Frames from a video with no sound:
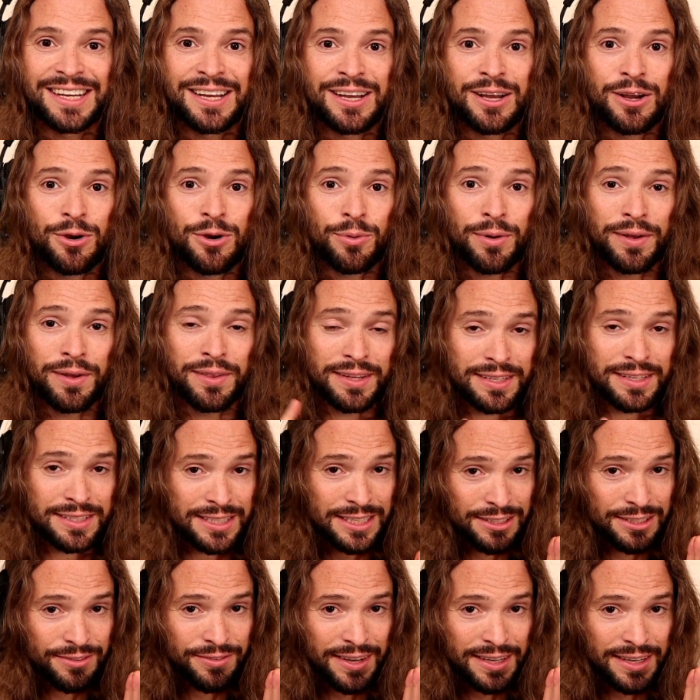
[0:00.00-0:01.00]
When this
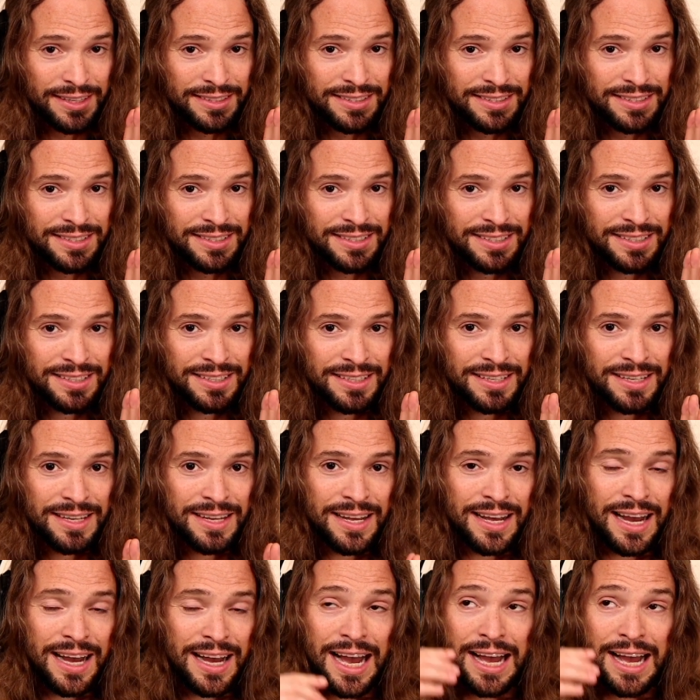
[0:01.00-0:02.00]
is fixed,
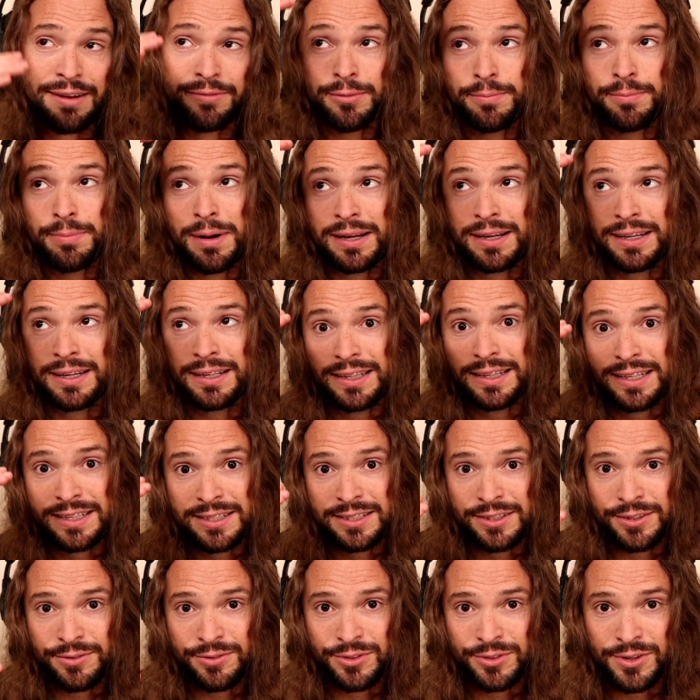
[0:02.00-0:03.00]
I have a bucket list
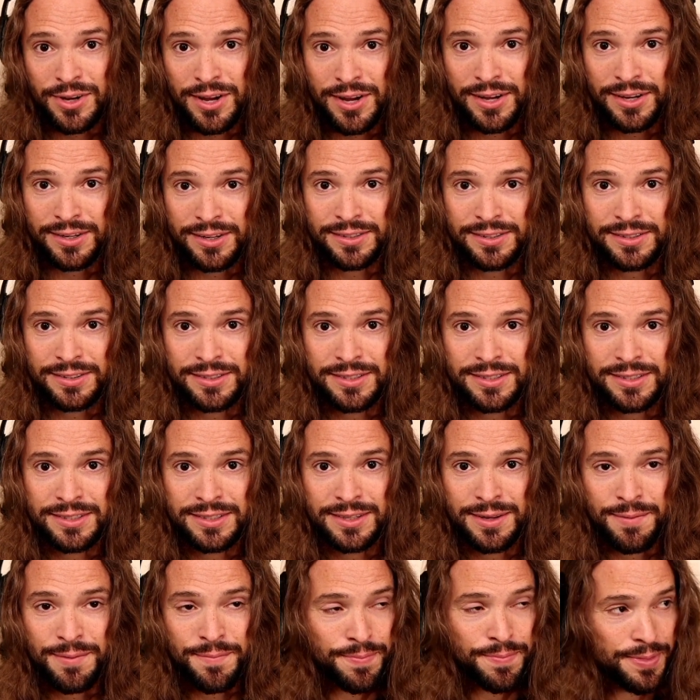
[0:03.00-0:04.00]
of songs
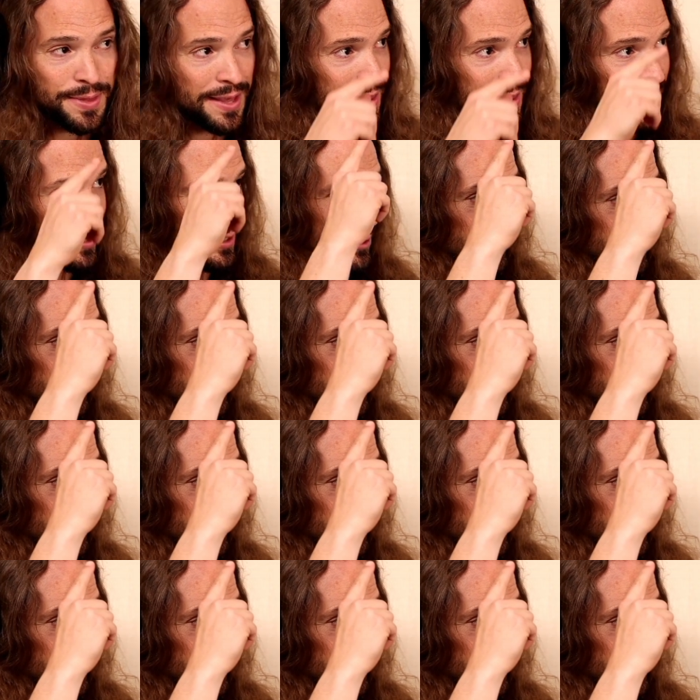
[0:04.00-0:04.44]
that's going